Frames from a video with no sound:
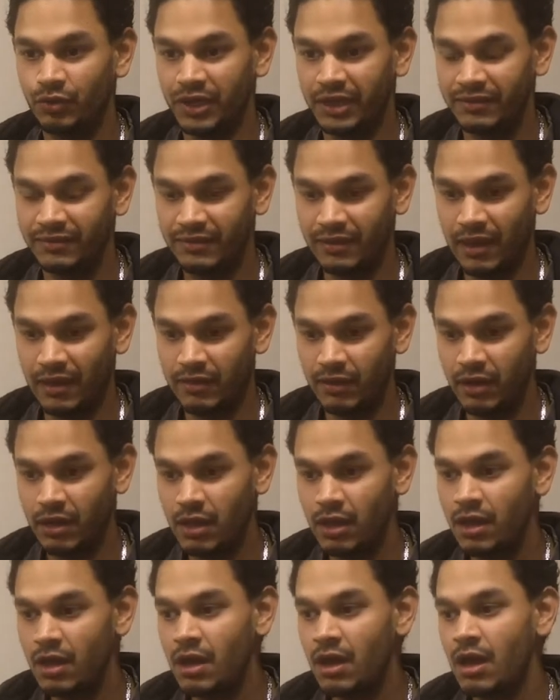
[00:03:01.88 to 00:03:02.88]
gluing it together.
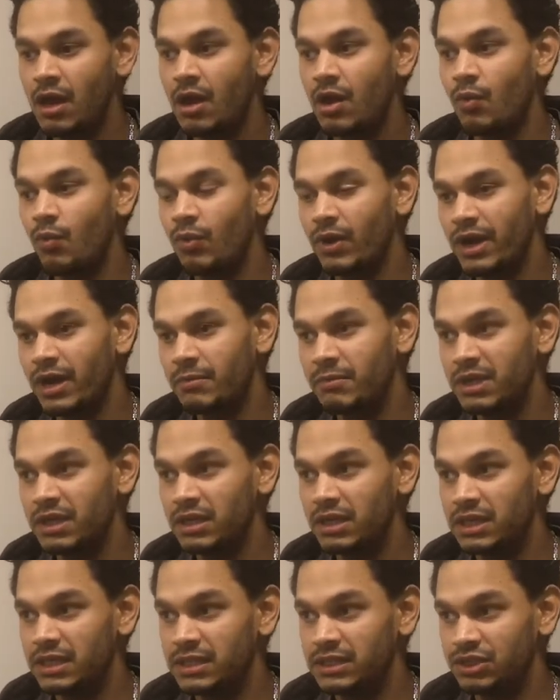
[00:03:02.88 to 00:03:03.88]
What I
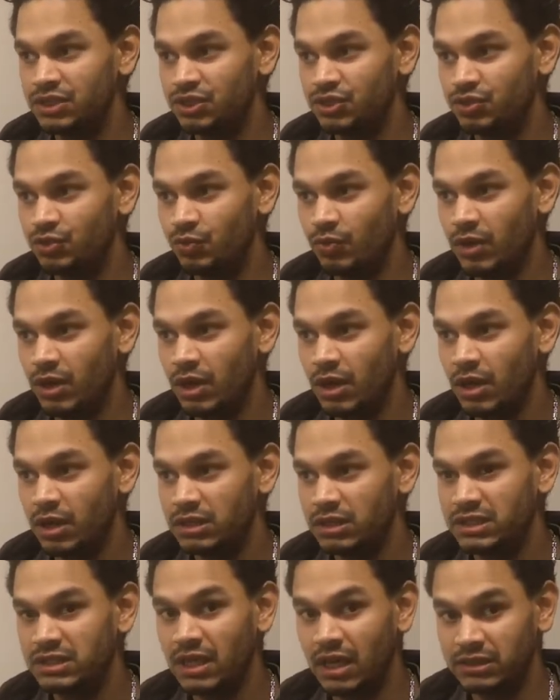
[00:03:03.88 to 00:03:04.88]
mean is you
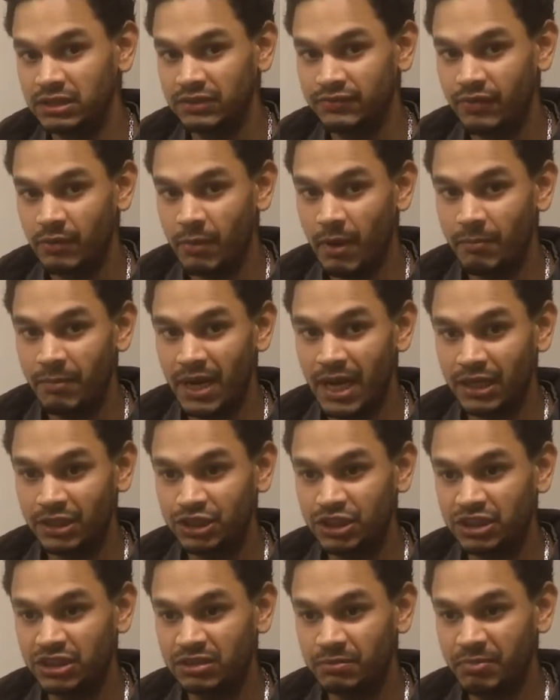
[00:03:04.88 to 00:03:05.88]
are starting from a blank
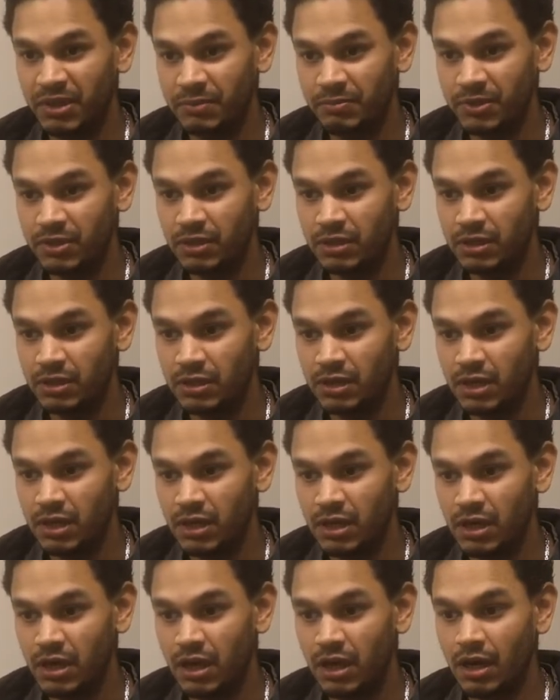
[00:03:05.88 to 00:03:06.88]
sheet of paper.
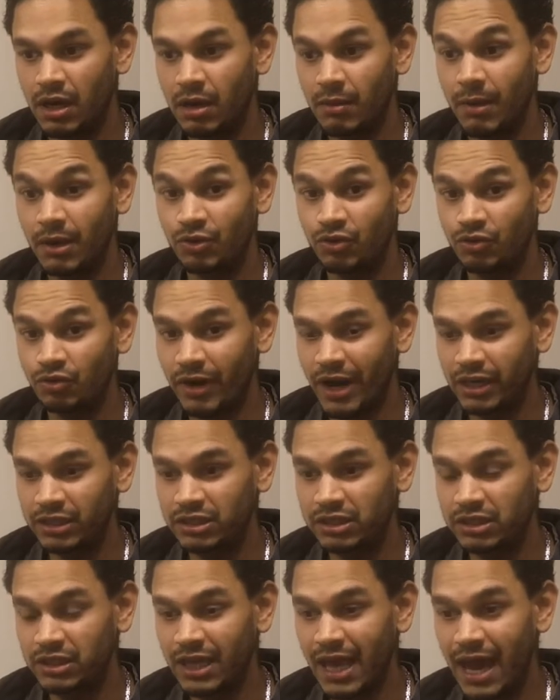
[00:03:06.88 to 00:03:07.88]
You're
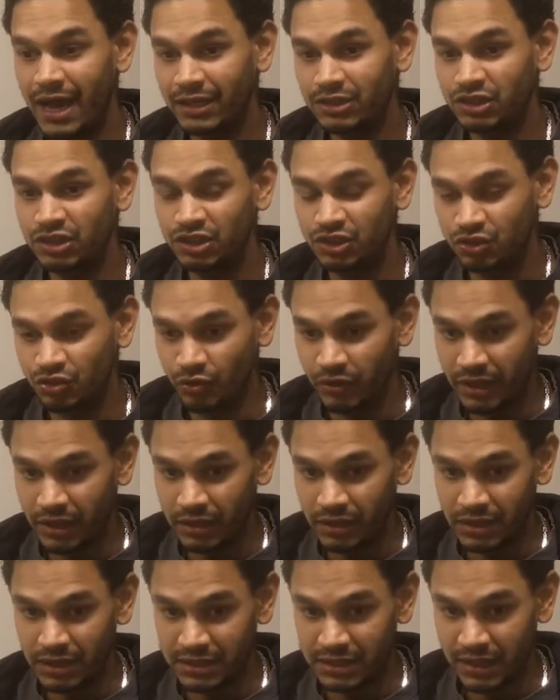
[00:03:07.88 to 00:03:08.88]
actually hand
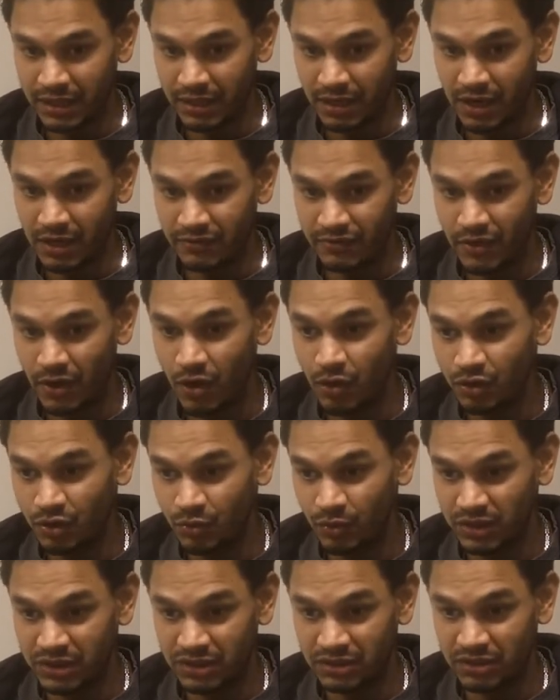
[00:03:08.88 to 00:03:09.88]
drawing this aircraft how
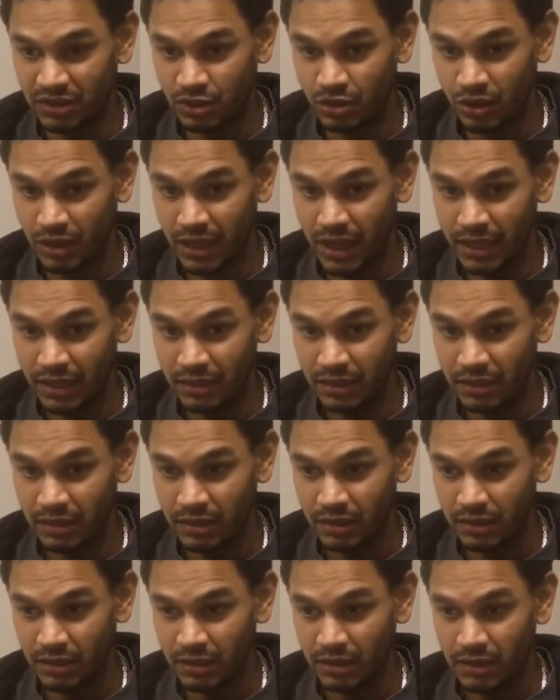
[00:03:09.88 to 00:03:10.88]
you want it to look like
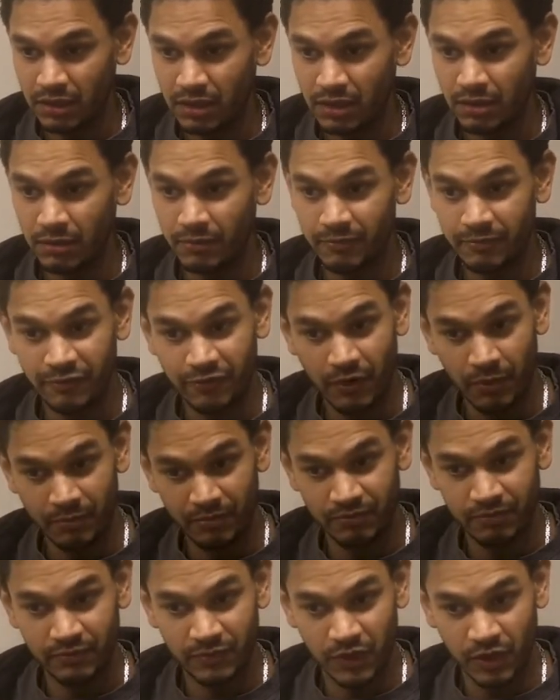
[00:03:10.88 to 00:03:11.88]

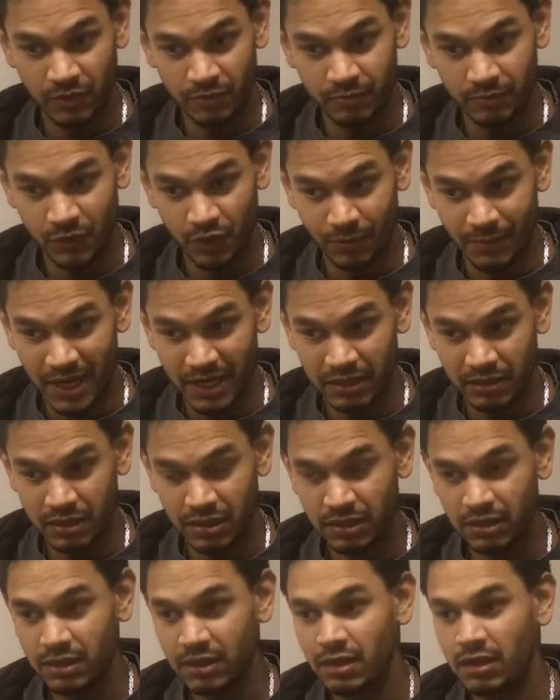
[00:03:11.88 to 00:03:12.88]
from your
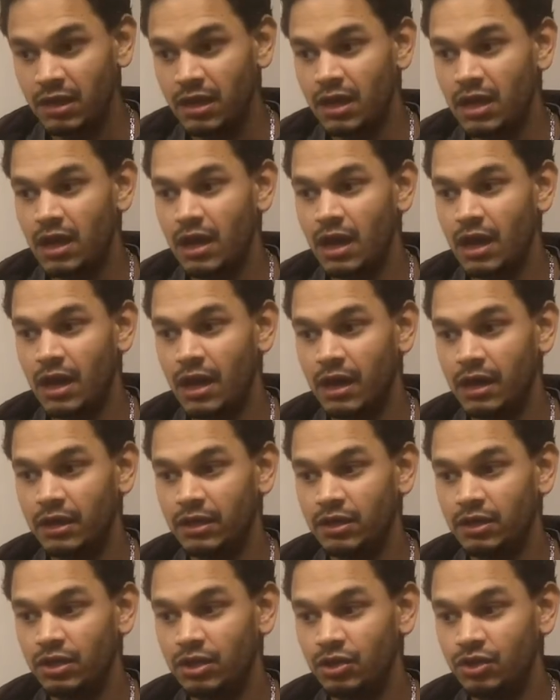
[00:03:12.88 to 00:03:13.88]
mind.
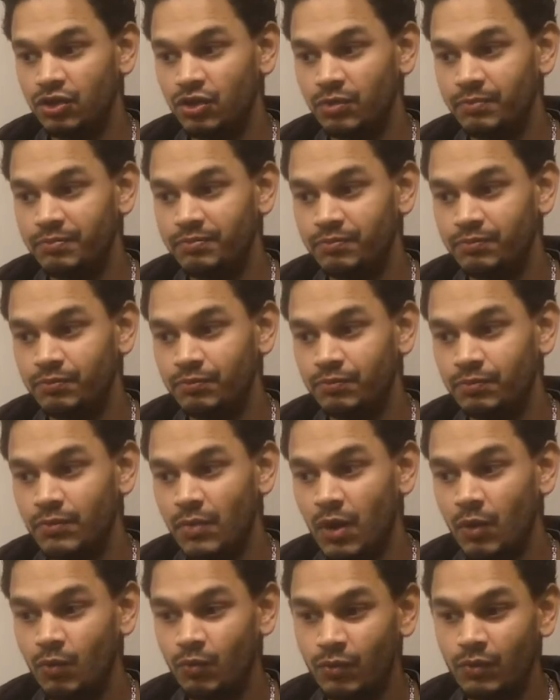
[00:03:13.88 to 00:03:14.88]
And
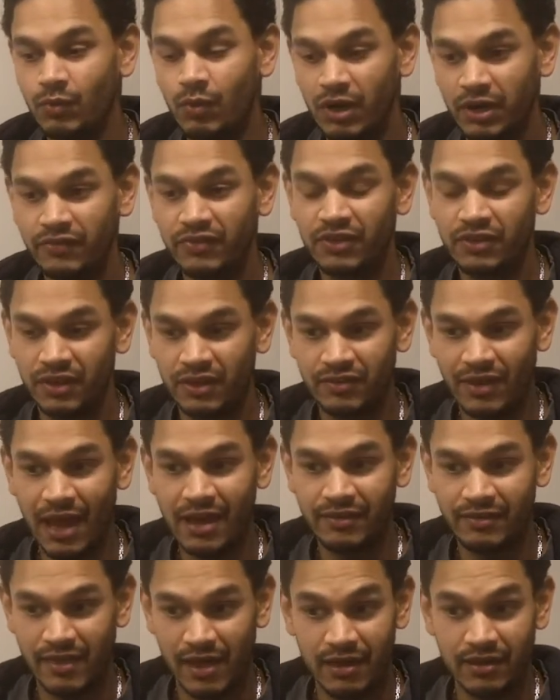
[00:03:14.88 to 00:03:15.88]
one of the things
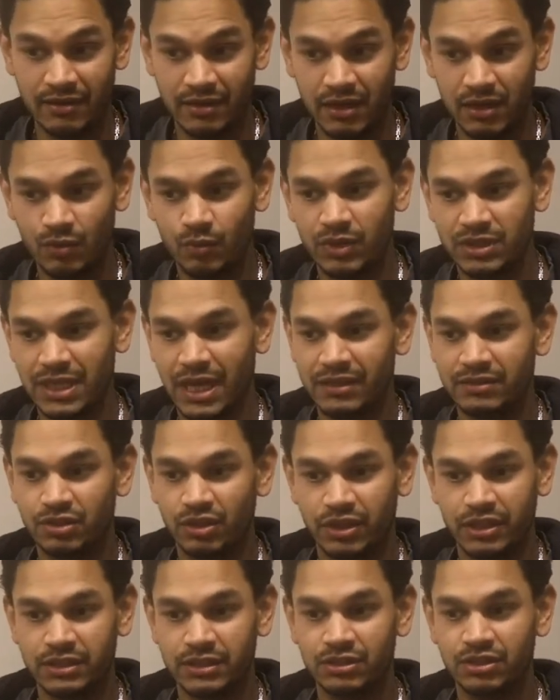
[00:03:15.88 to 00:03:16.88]
I then did was I
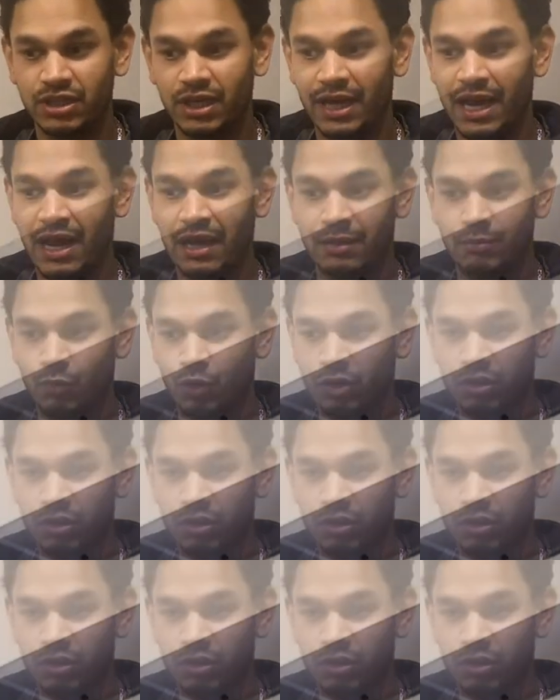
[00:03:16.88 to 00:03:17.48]
took it into a CAD